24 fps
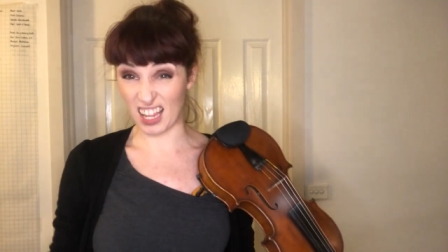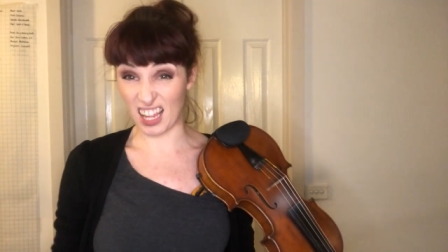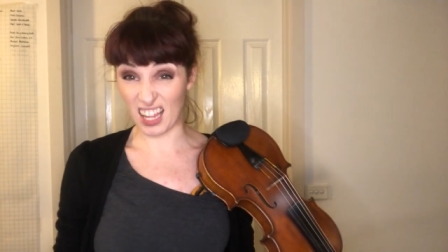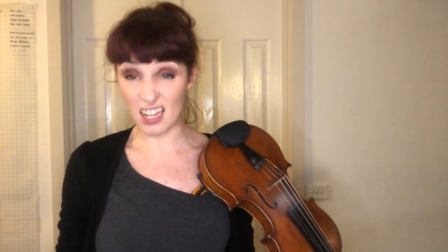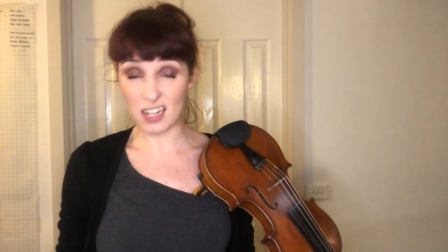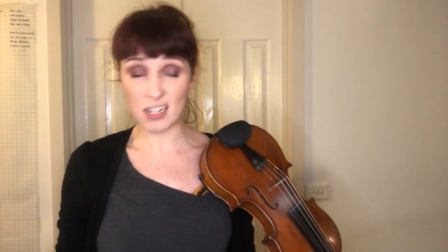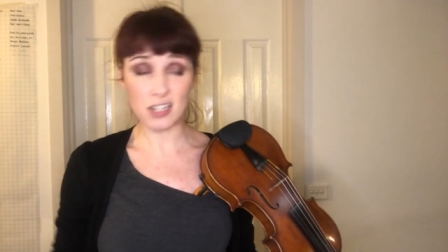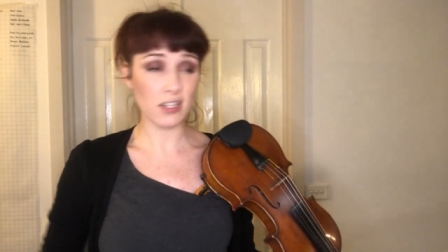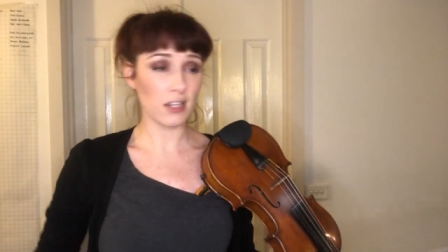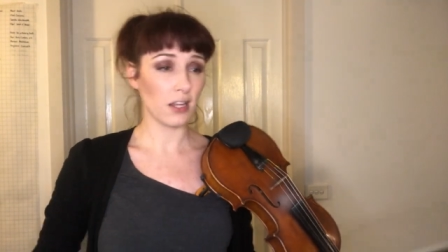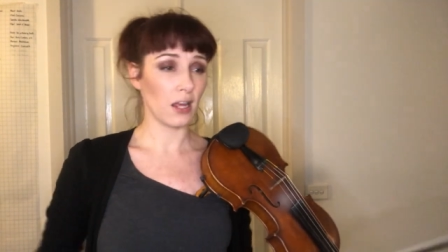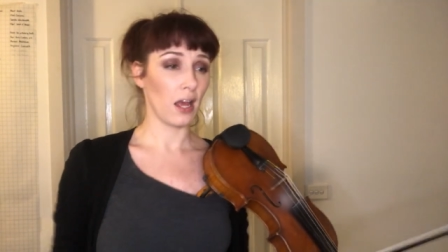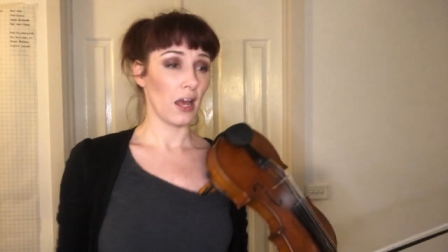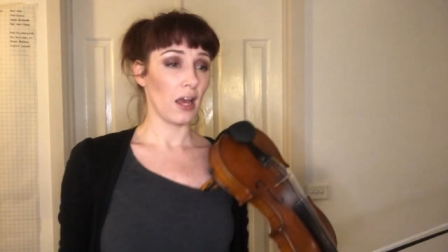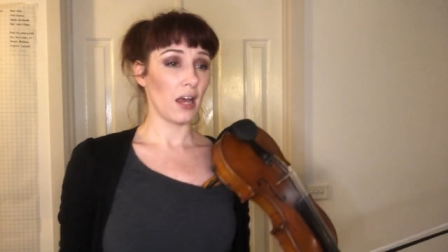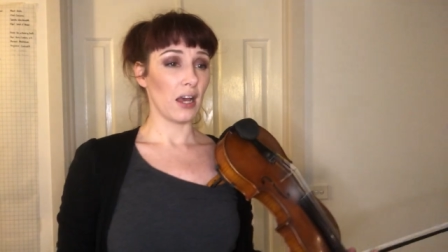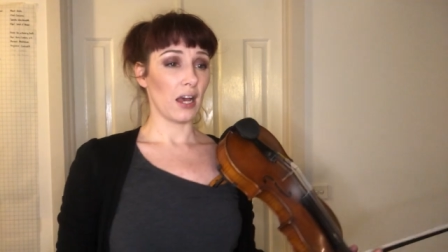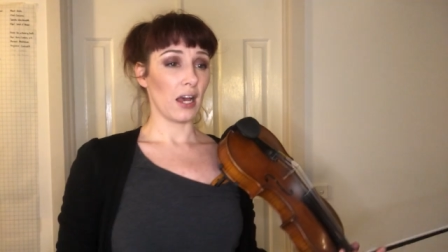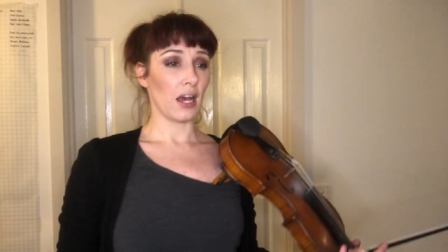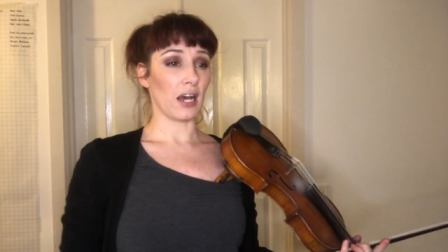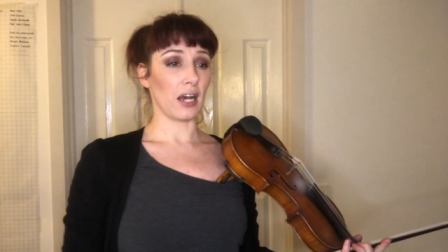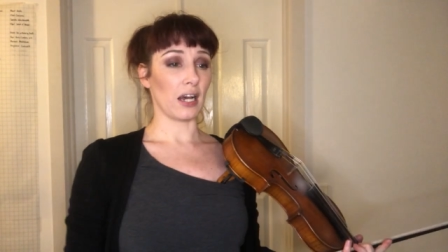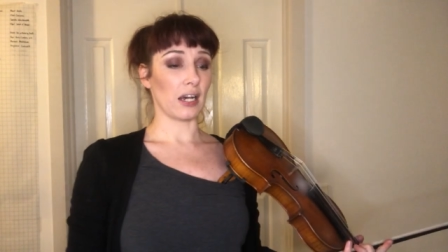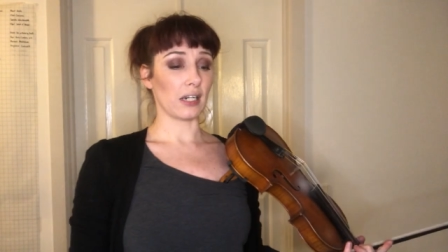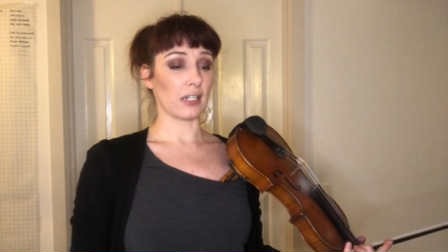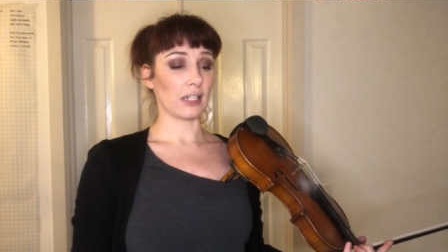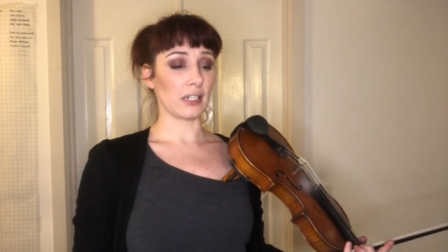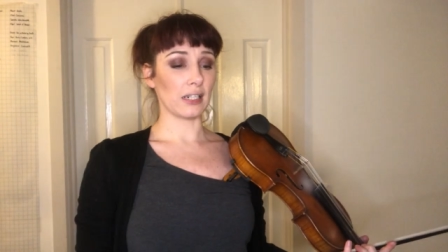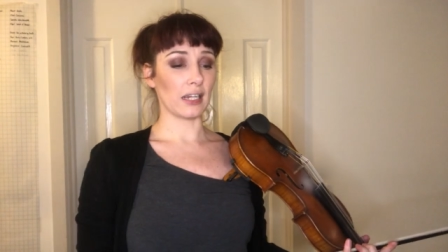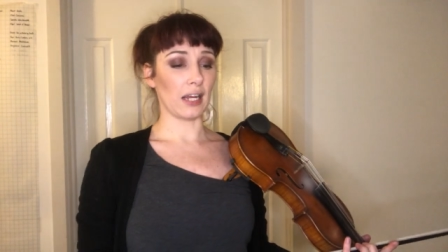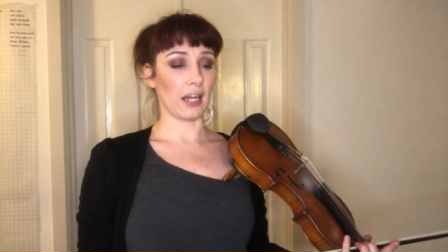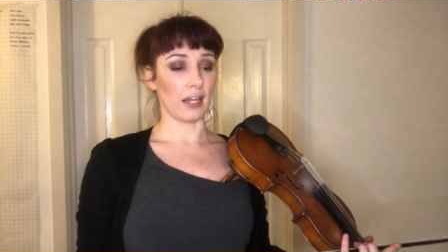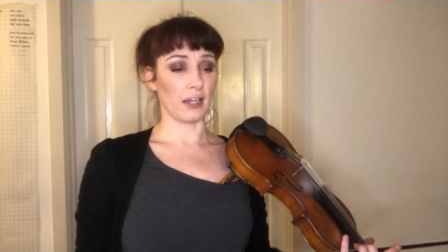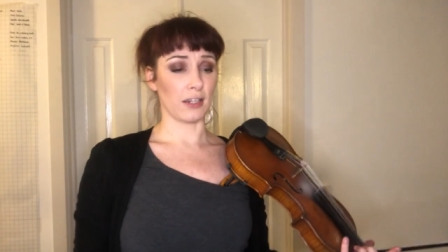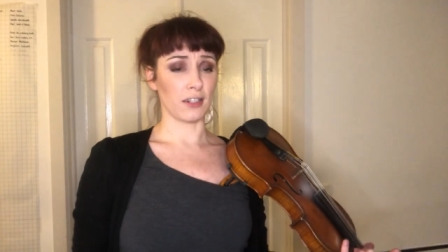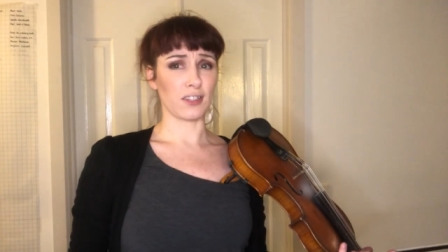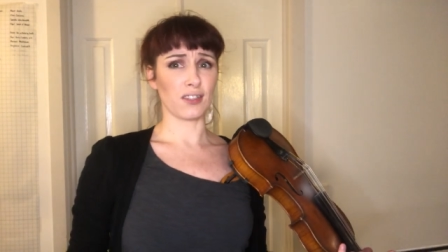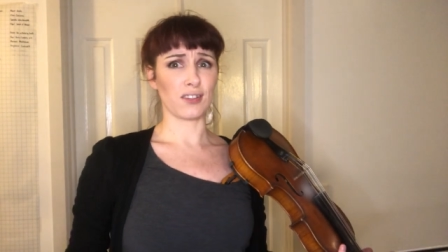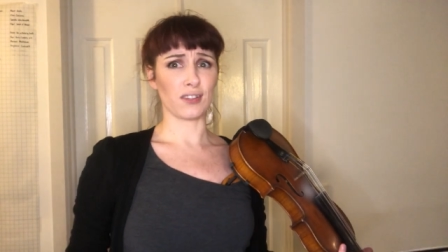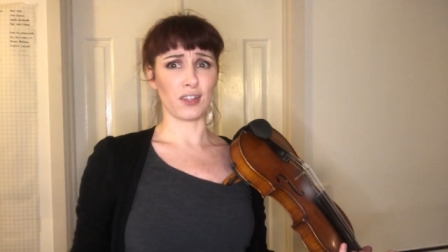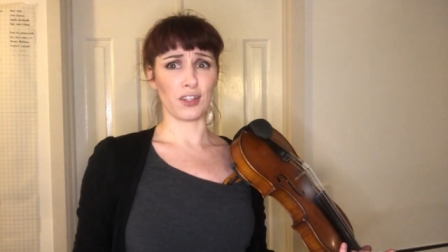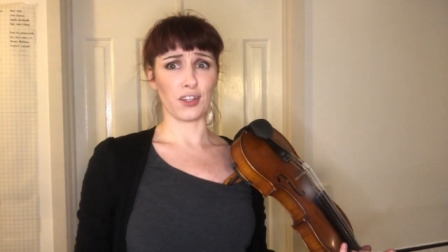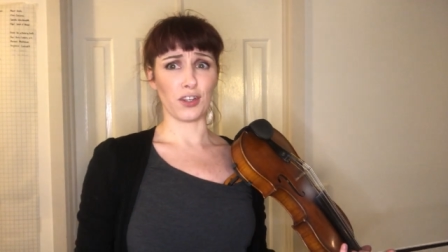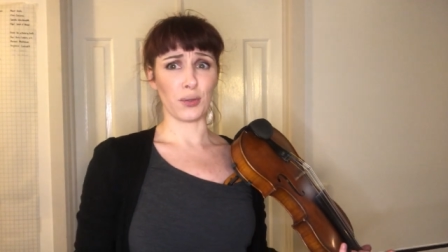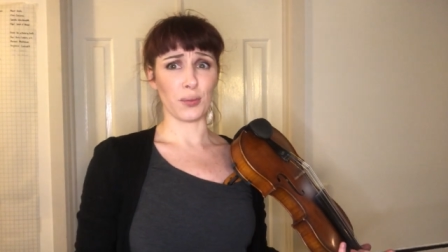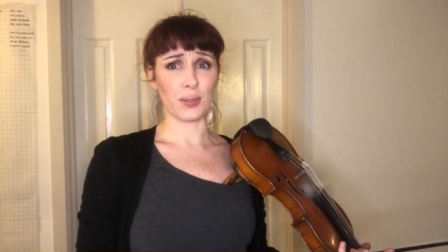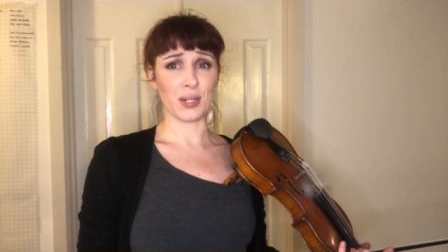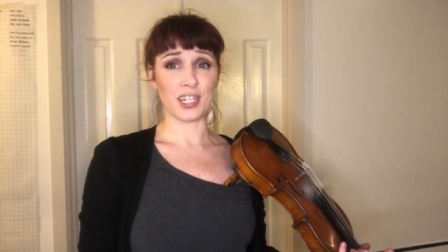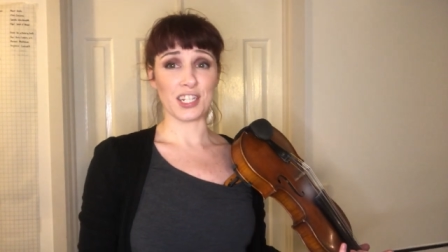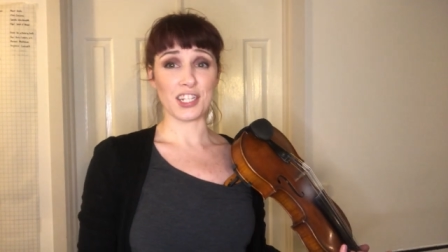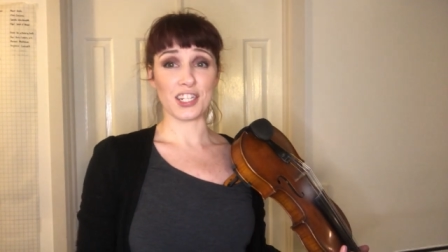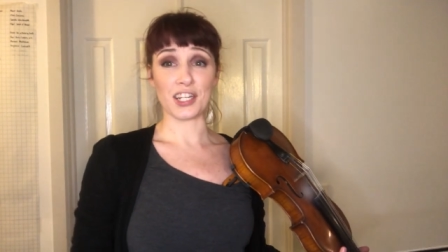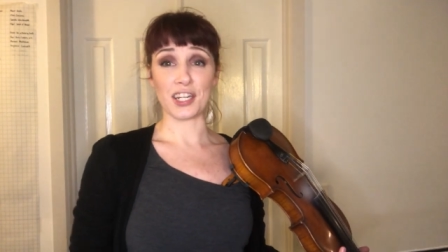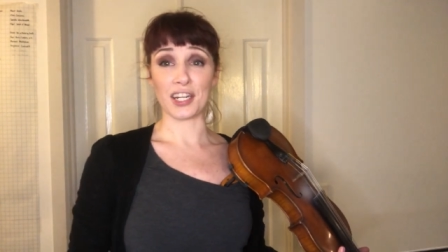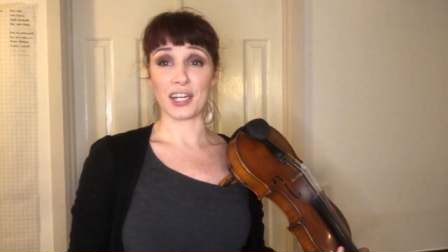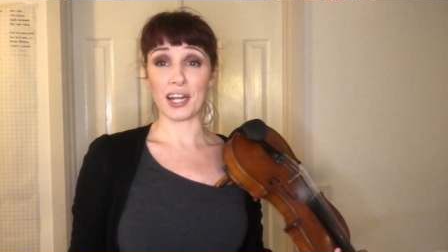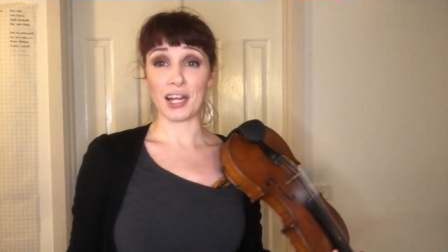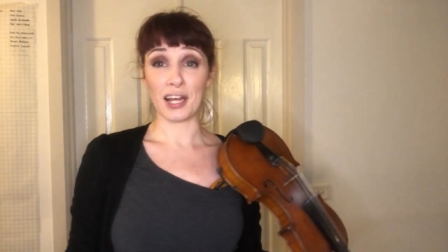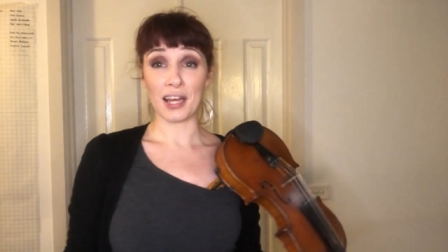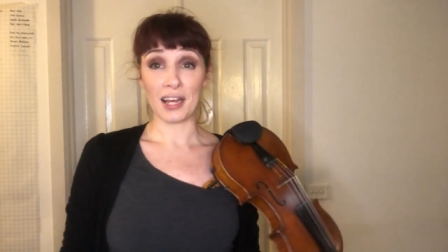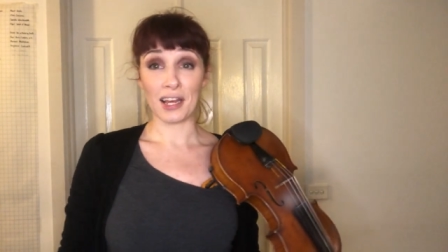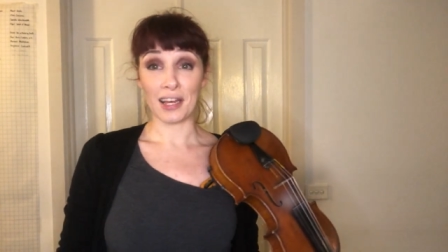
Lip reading: kid and the new edition.